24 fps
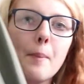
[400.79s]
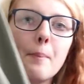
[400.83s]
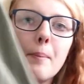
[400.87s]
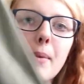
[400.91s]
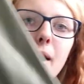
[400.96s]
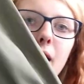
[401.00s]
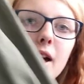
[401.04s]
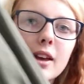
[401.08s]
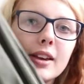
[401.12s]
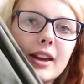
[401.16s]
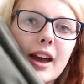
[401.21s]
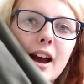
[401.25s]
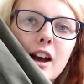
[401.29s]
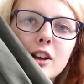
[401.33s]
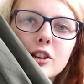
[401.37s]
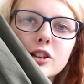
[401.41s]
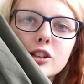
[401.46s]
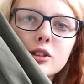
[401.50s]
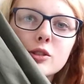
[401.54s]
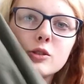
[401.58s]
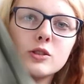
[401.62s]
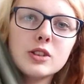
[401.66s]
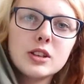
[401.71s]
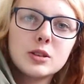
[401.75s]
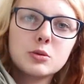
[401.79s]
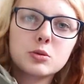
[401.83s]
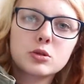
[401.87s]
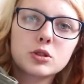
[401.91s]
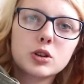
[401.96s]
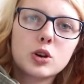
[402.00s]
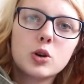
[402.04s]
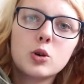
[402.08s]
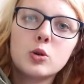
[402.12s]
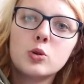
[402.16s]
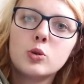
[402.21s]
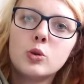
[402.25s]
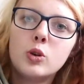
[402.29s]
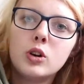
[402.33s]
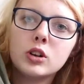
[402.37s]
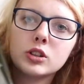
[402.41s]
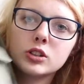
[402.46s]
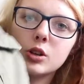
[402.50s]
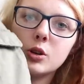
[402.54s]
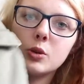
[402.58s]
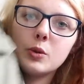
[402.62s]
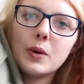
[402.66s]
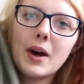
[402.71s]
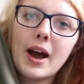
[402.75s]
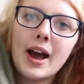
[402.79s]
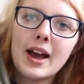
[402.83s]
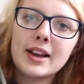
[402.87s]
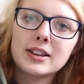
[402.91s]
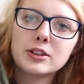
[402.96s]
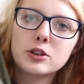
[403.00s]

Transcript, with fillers: But yeah, I just thought this was cool to wear.